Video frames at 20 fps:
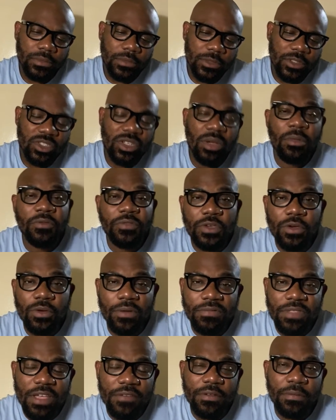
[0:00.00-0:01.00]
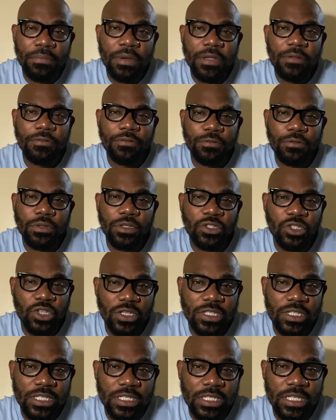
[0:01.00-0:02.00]
Some of you have never been through the
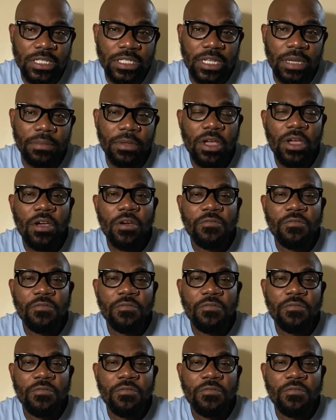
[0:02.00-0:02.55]
justice system.